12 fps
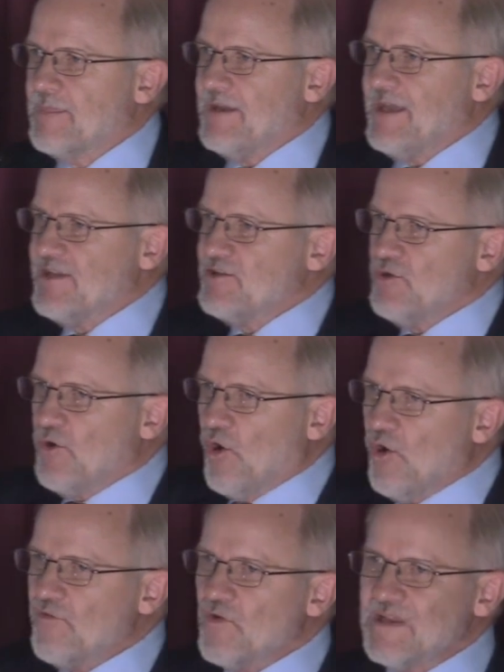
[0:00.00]
and you
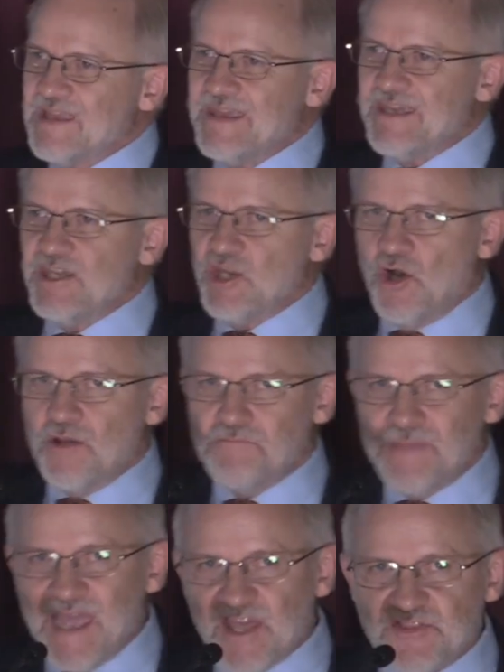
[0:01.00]
overlay it on
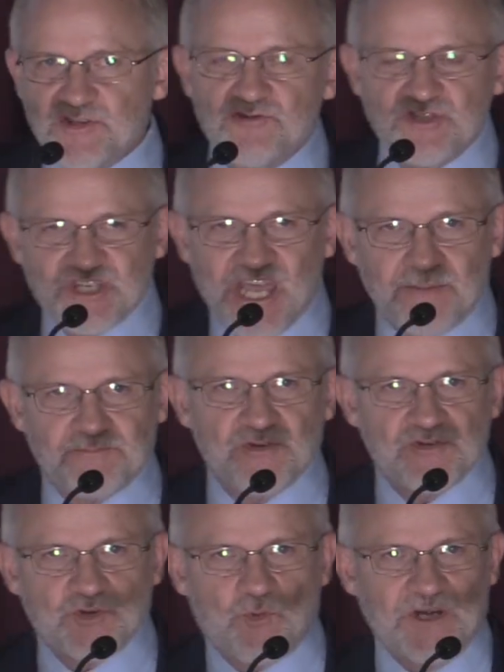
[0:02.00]
Matthew
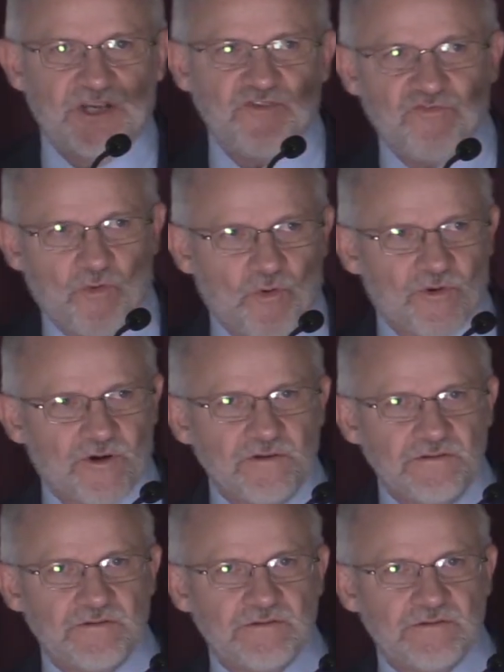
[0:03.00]
chapter 24,